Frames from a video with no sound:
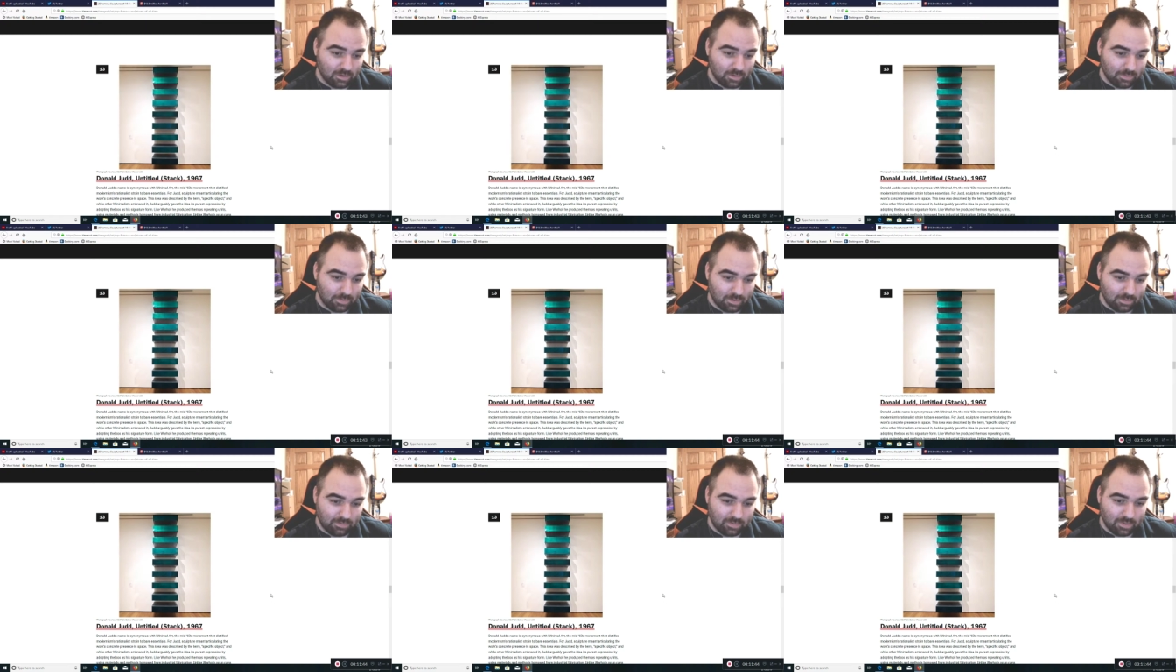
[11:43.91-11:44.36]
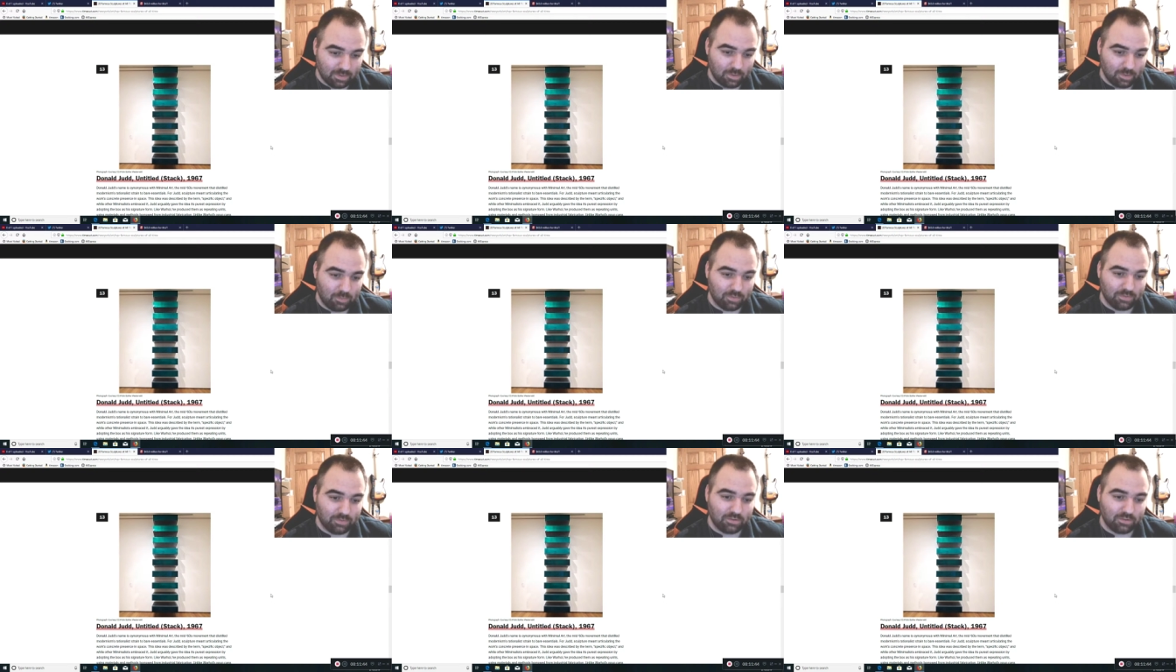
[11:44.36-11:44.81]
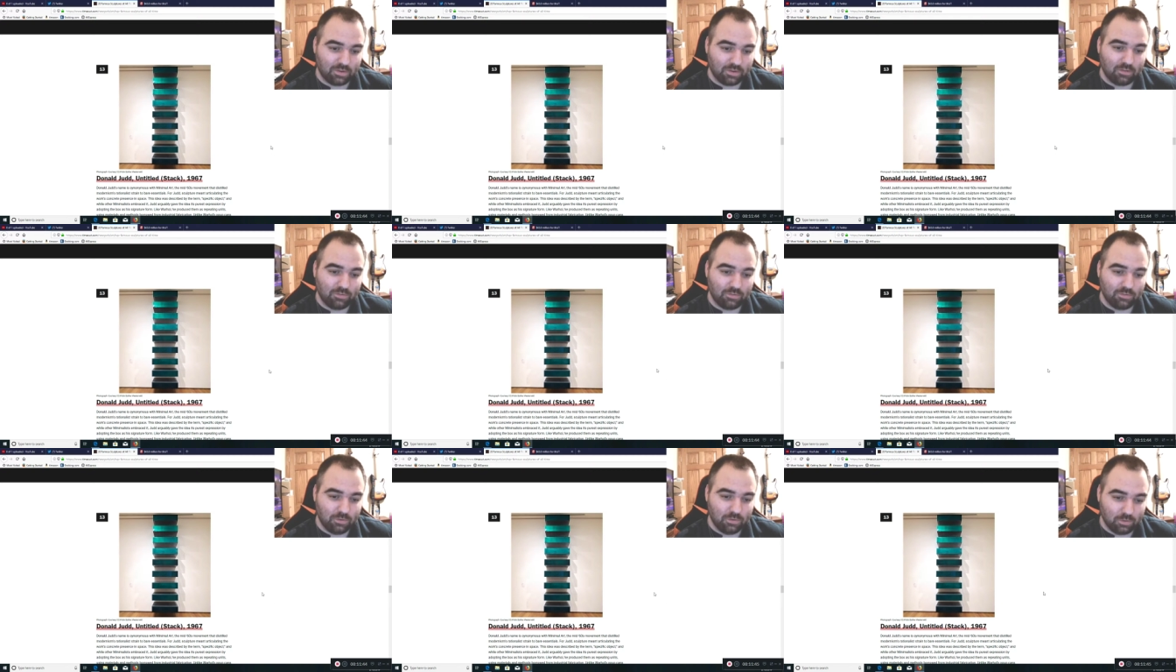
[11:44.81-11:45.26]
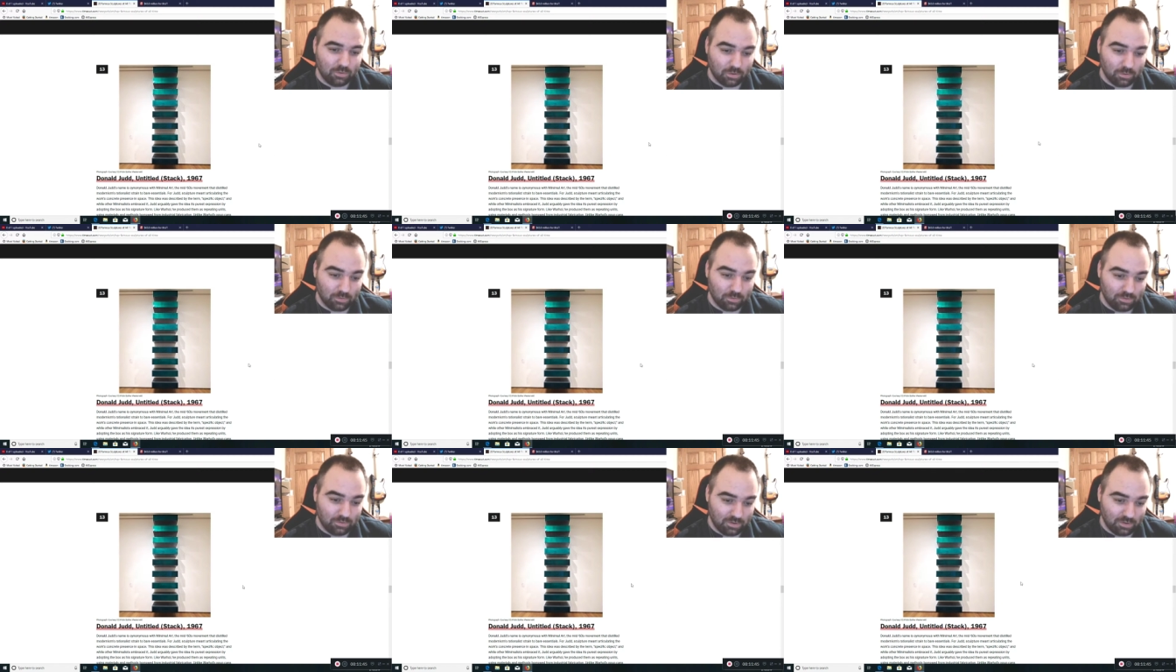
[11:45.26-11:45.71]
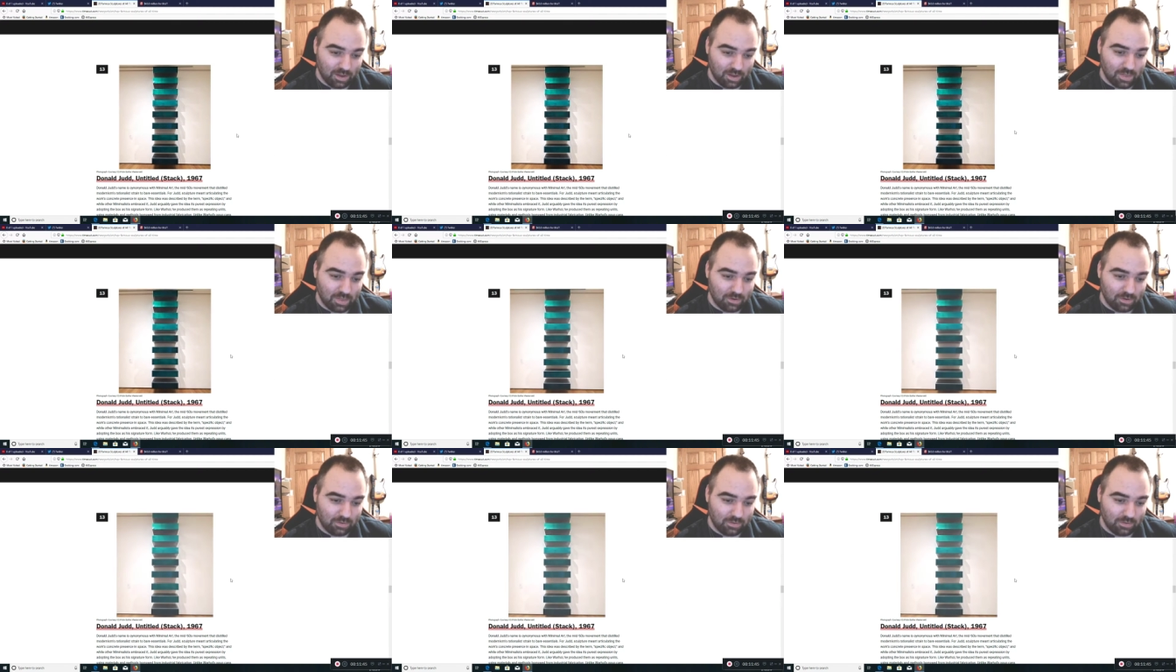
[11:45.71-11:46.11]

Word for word: They say they put the shelves too close together,